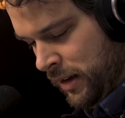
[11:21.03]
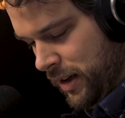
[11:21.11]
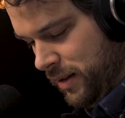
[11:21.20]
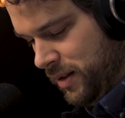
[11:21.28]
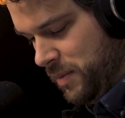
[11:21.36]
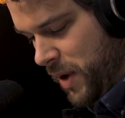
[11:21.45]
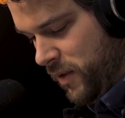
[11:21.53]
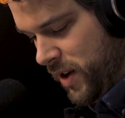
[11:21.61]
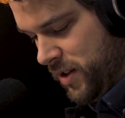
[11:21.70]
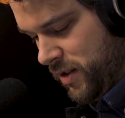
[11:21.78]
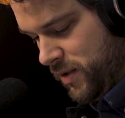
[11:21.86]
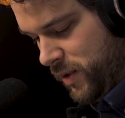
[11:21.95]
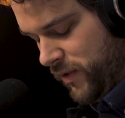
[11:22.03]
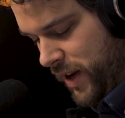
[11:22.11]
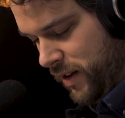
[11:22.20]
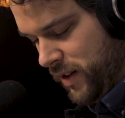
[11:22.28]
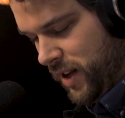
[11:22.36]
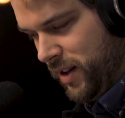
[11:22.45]
and in my research, we
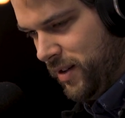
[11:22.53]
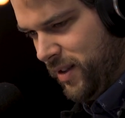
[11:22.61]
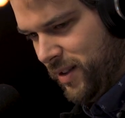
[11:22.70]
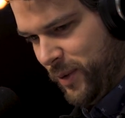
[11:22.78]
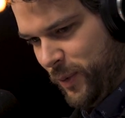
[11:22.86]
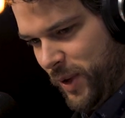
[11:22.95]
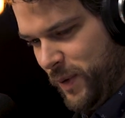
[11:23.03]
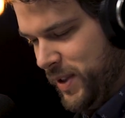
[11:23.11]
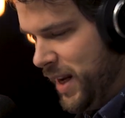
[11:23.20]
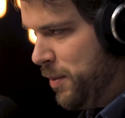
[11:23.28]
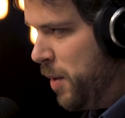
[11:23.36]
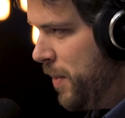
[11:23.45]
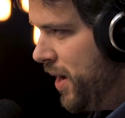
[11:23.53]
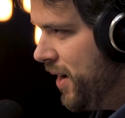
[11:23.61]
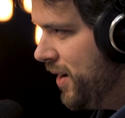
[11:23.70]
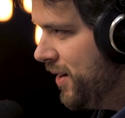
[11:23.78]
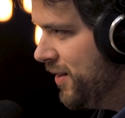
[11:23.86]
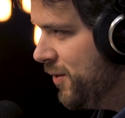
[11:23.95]
found that um, he was an
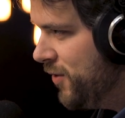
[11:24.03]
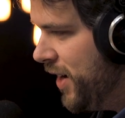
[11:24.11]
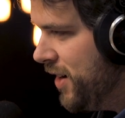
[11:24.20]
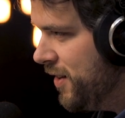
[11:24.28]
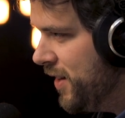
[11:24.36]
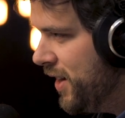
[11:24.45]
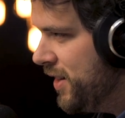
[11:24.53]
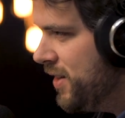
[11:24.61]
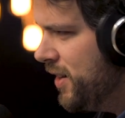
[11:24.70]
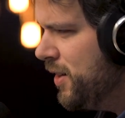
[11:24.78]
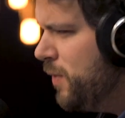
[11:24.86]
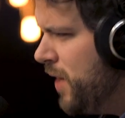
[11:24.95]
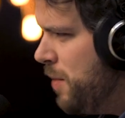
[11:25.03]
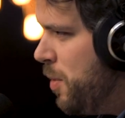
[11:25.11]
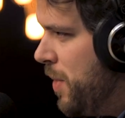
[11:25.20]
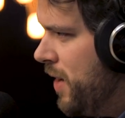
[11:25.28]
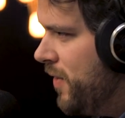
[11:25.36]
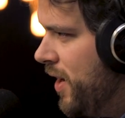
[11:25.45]
MMA fighter. And I said, You were an
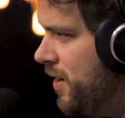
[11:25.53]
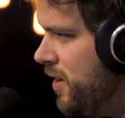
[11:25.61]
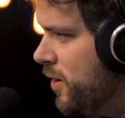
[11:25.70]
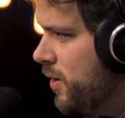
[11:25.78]
MMA fighter? He